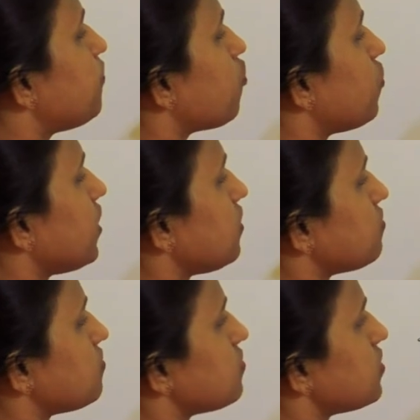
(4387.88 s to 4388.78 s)
protein.
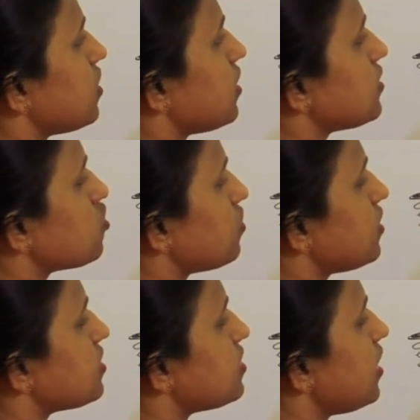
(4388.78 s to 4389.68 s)
So
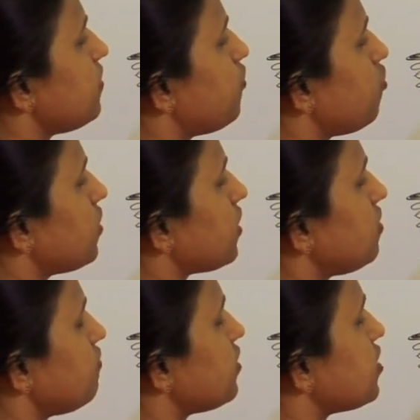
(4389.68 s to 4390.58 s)
this dead
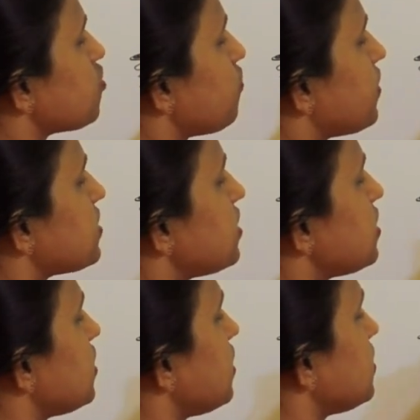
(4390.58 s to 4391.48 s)
protein which is so present
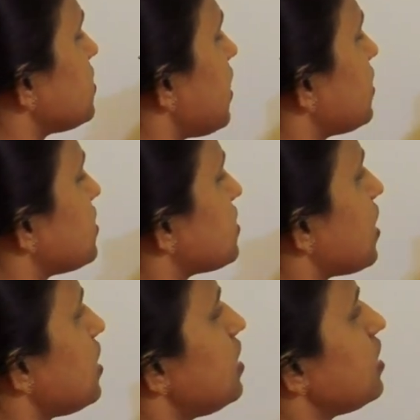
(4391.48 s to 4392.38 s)
here inside the
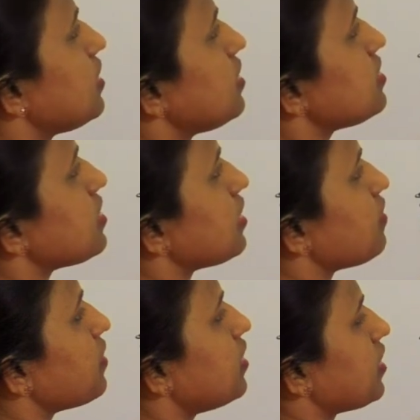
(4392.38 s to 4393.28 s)
cell is
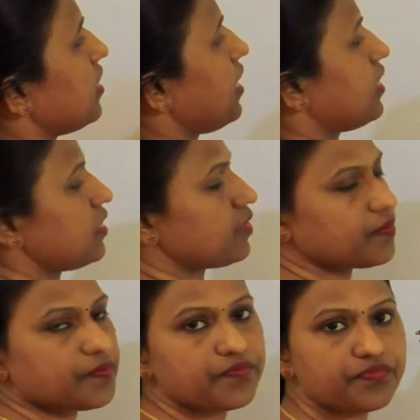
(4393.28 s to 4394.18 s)
nothing but the keratin.
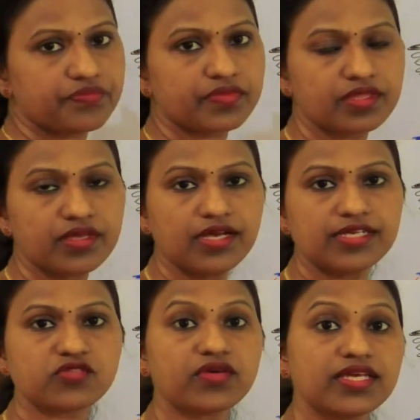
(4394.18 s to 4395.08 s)

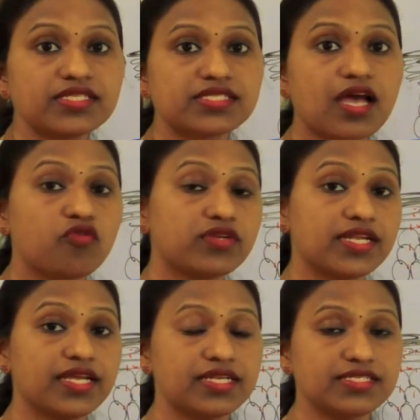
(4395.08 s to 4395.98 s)
So hence the outer
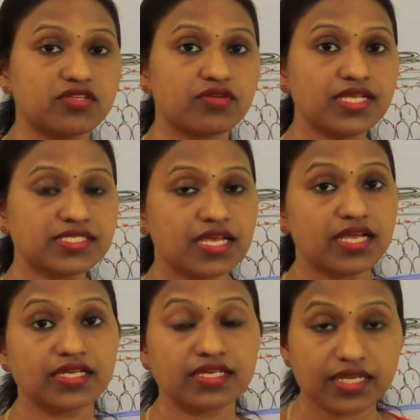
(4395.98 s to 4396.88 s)
layer is known as
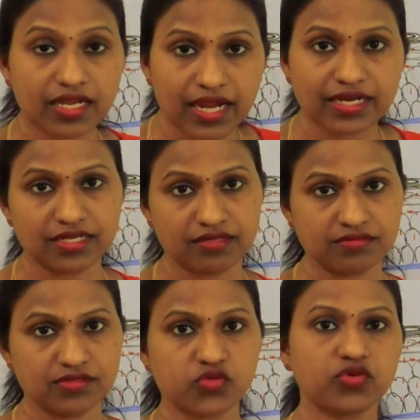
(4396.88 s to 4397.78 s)
keratin.
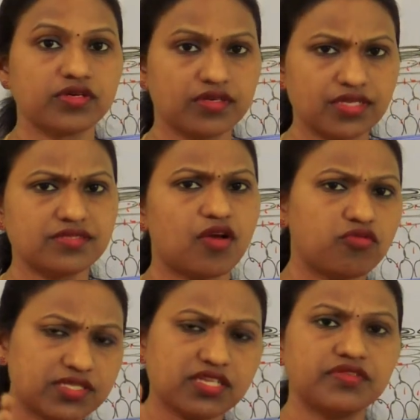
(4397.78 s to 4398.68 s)
So hence
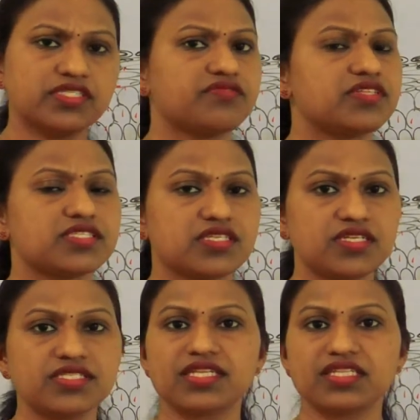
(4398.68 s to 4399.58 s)
outer surface of the skin
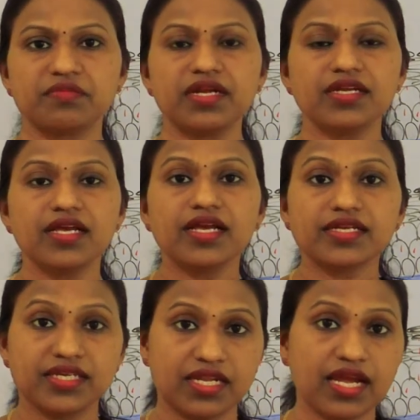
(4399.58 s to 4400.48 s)
is nothing but
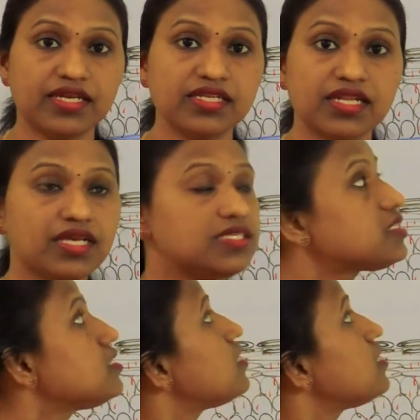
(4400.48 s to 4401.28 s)
keratinized